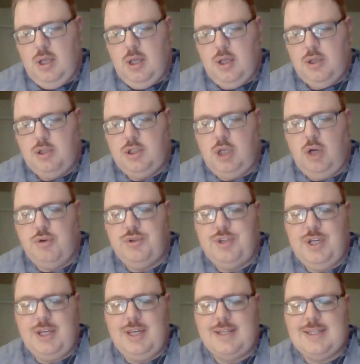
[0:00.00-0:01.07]
So
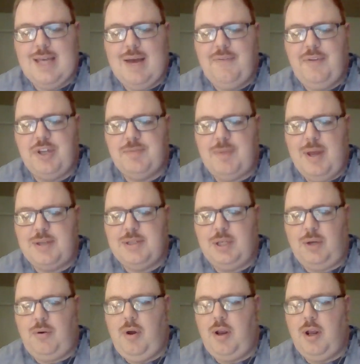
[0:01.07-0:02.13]
67 is
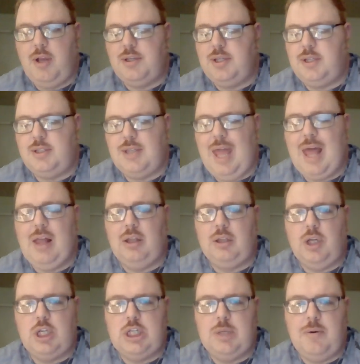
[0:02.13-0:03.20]
basically just a
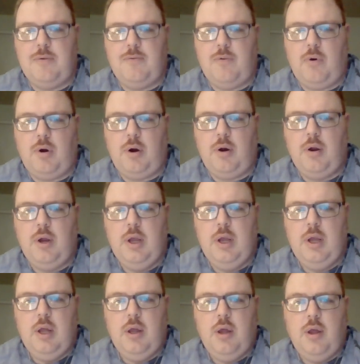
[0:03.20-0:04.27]
standalone issue before
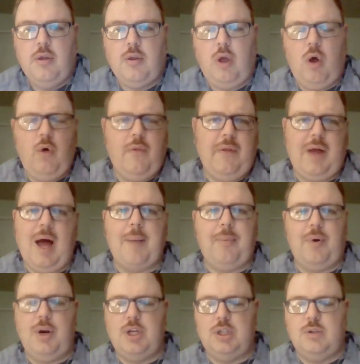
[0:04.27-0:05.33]
the whole thing
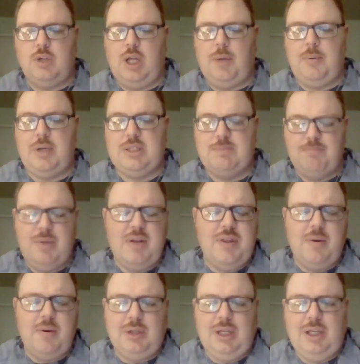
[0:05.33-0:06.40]
operates to tolerance. Big
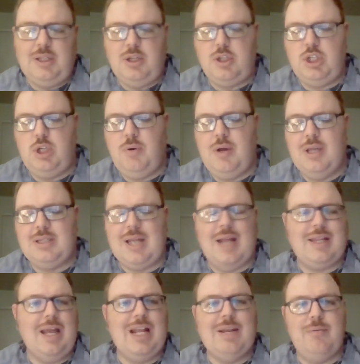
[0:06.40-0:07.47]
thing with this issue is
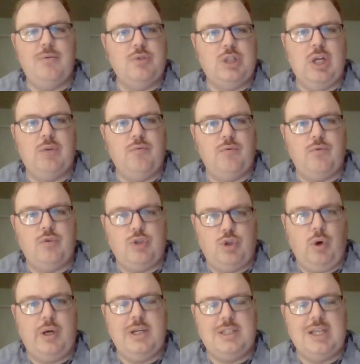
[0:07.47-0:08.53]
that Dani Moonstar
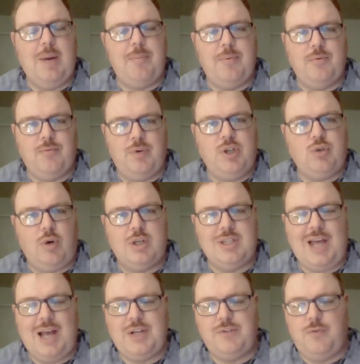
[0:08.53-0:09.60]
joins up, rejoins
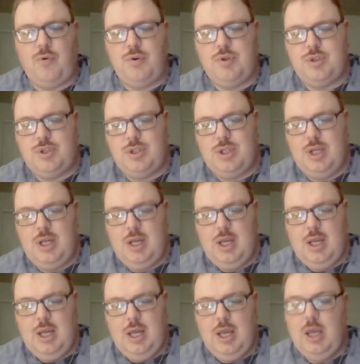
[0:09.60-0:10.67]
X Force,
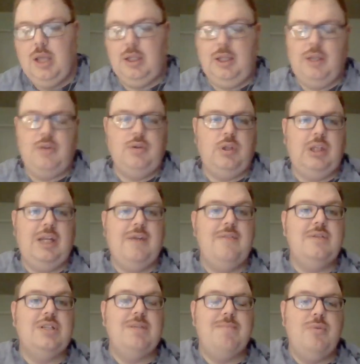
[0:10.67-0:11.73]

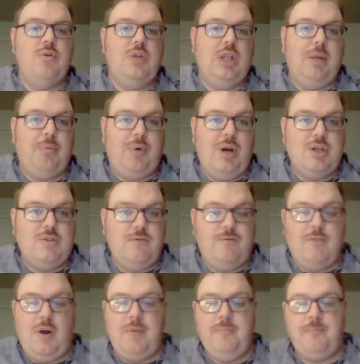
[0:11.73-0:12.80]
leaves the Mutant Liberation
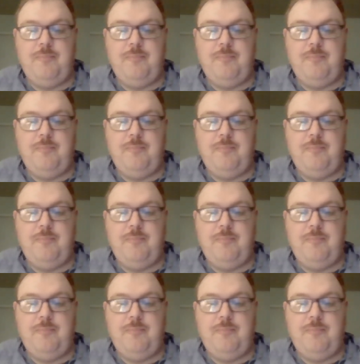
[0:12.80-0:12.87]
Front,